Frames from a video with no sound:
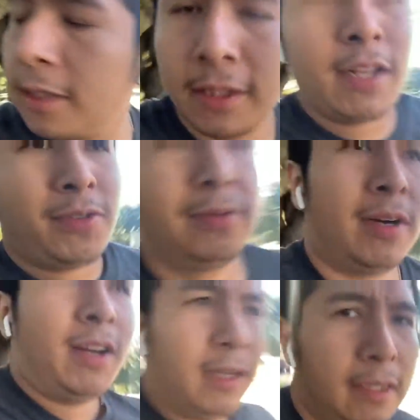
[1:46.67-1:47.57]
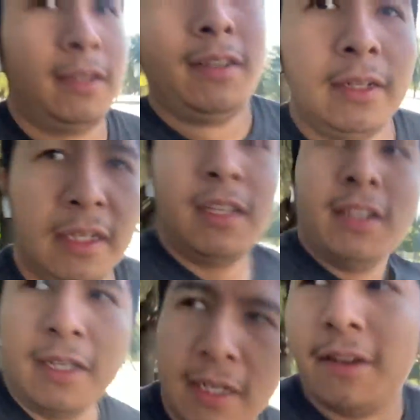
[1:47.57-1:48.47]
not too hot.
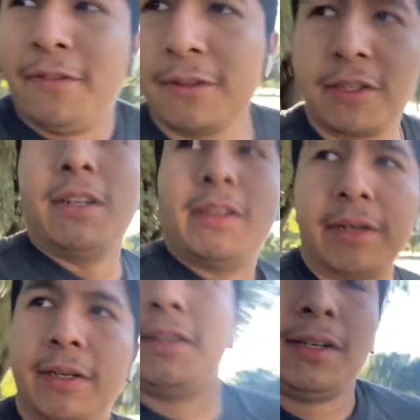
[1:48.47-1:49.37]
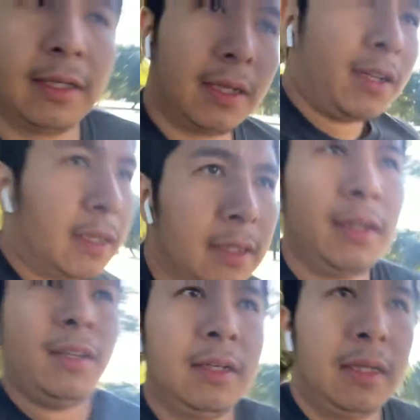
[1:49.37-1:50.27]
It feels good out here.
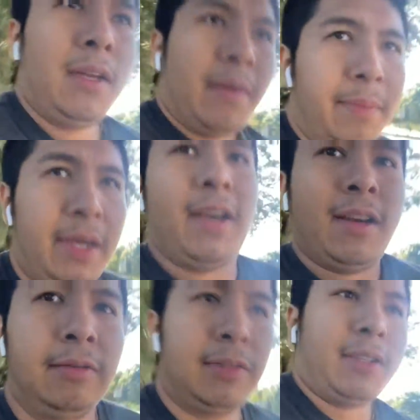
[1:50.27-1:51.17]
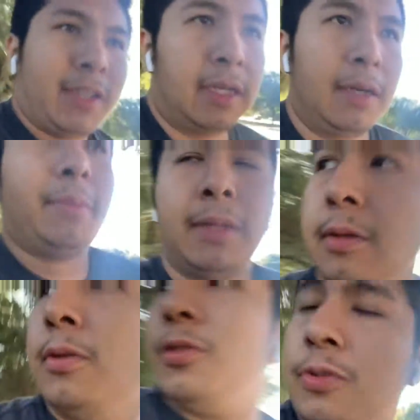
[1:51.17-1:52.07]
But yeah, I wasn't kidding about the
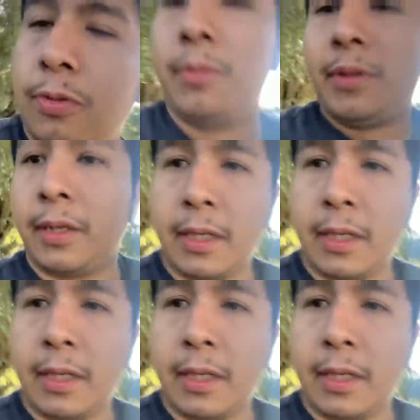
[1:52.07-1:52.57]
whole storm thing,